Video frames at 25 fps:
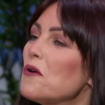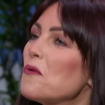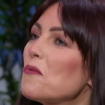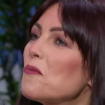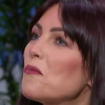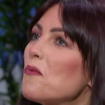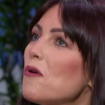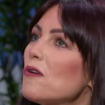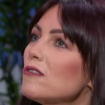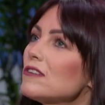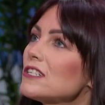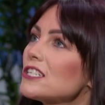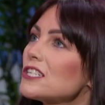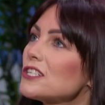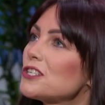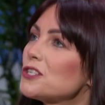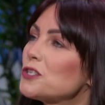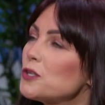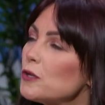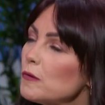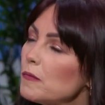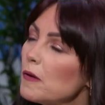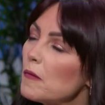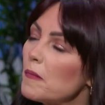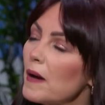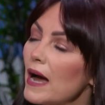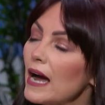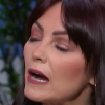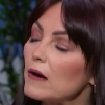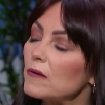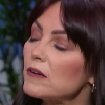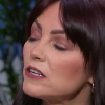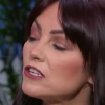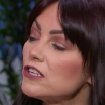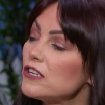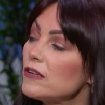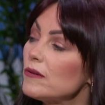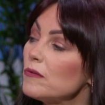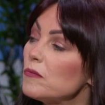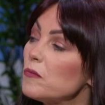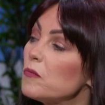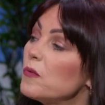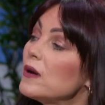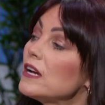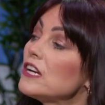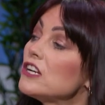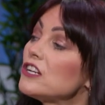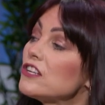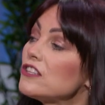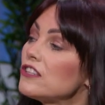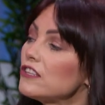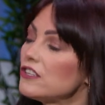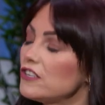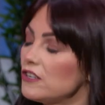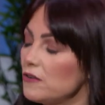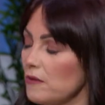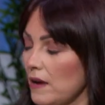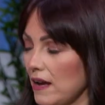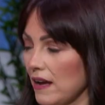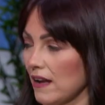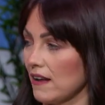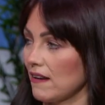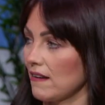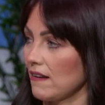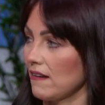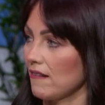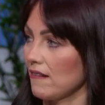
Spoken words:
What superpower do you wish that you had?